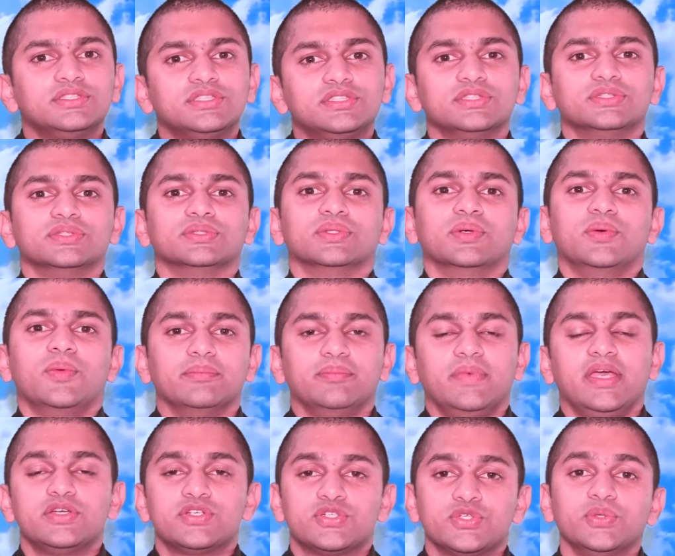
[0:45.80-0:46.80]
to
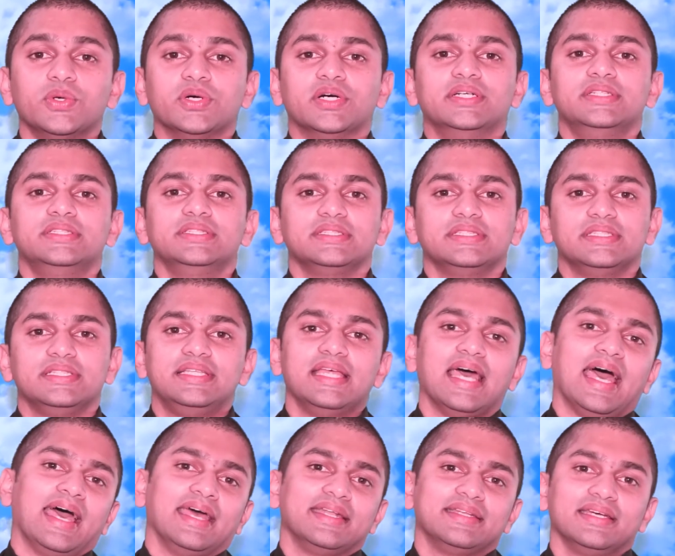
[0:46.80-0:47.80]
make sure
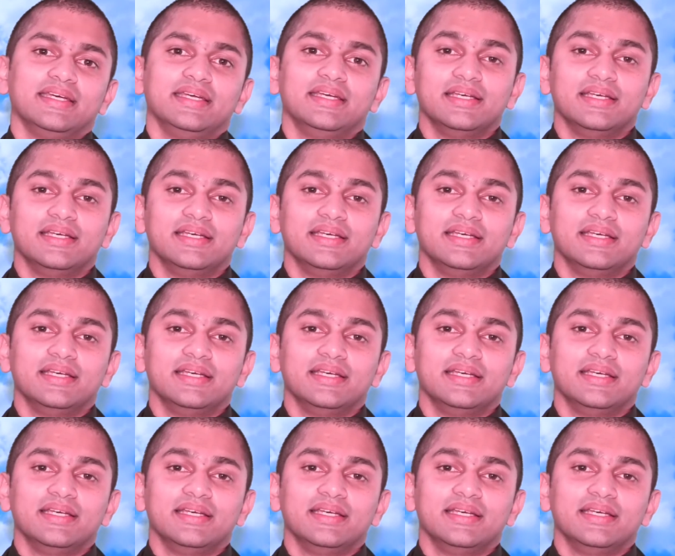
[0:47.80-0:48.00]
that